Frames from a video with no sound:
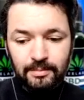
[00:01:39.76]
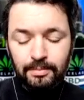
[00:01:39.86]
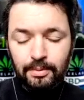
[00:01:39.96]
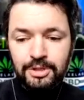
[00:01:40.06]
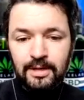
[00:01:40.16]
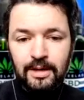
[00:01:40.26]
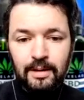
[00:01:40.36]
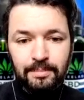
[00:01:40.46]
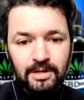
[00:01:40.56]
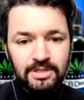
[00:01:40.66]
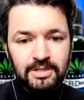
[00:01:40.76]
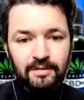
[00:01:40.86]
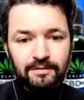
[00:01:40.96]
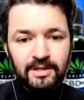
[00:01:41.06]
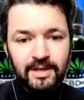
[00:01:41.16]
pushing a lot of boxes, a lot of
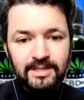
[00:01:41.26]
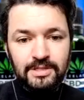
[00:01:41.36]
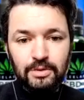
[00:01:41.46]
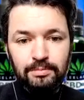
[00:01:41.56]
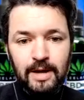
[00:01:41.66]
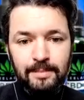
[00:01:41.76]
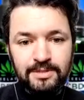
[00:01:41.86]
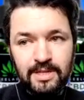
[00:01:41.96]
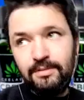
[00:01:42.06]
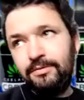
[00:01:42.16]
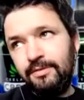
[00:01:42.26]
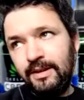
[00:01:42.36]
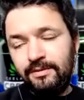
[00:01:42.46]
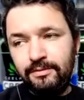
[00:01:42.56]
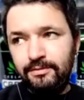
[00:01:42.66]
flight cases up ramps and
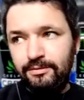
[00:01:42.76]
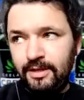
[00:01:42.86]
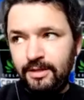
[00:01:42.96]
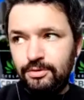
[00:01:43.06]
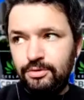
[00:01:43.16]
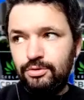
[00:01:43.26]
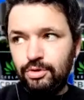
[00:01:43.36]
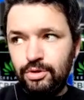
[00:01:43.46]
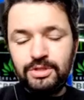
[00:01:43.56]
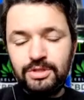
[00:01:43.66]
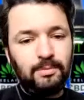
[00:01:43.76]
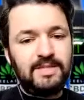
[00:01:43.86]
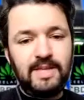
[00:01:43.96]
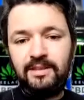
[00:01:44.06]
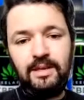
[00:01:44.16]
filling trucks. We
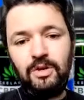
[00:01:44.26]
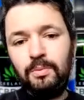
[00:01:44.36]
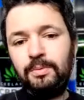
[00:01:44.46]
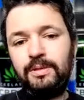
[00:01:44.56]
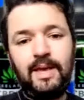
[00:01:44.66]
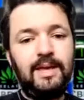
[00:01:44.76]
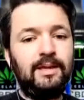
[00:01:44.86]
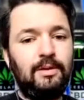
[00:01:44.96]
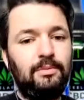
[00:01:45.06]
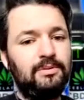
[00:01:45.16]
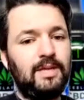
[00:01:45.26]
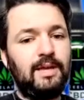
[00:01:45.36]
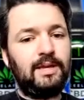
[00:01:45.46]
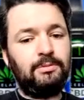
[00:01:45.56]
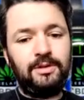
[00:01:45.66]
set the gig up and we take it
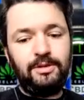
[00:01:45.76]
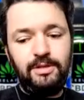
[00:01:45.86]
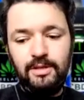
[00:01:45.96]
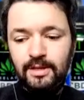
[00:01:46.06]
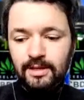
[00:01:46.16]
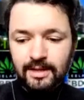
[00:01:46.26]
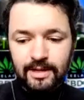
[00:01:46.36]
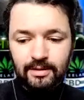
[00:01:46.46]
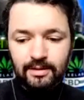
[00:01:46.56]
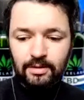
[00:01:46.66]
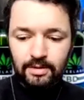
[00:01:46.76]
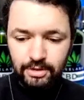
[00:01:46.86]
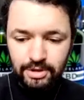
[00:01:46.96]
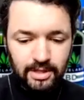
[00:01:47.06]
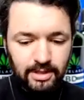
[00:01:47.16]
out that night. And I
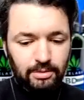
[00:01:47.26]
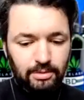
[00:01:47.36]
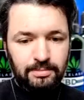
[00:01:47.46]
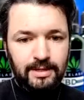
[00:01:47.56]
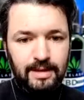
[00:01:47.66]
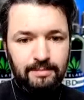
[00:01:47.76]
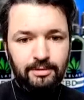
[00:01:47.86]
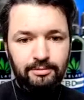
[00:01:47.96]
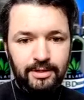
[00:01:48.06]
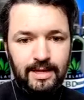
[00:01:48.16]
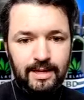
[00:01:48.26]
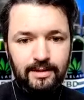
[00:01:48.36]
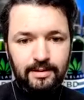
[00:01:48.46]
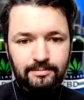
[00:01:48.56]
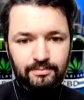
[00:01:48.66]
just started using my right leg
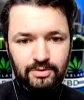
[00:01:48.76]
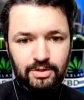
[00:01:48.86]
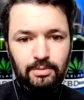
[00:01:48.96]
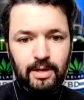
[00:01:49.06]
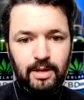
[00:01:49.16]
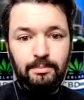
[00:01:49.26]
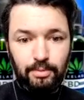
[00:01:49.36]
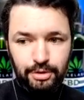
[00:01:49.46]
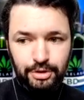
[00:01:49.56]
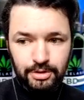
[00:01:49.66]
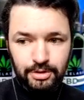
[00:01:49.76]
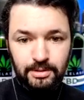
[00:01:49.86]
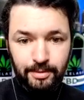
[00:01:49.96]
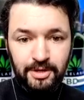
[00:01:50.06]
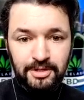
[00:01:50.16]
to push the
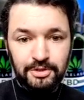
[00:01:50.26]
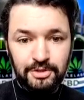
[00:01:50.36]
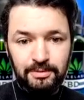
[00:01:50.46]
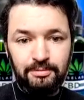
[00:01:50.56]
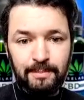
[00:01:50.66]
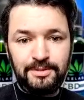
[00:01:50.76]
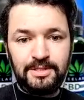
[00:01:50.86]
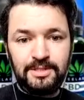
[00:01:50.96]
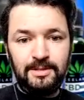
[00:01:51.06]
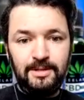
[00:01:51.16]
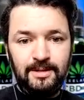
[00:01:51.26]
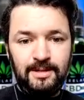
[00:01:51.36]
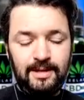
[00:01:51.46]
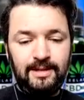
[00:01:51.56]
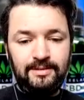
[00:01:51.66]
boxes up the ramps.
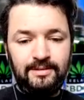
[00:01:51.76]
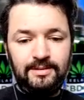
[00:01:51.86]
And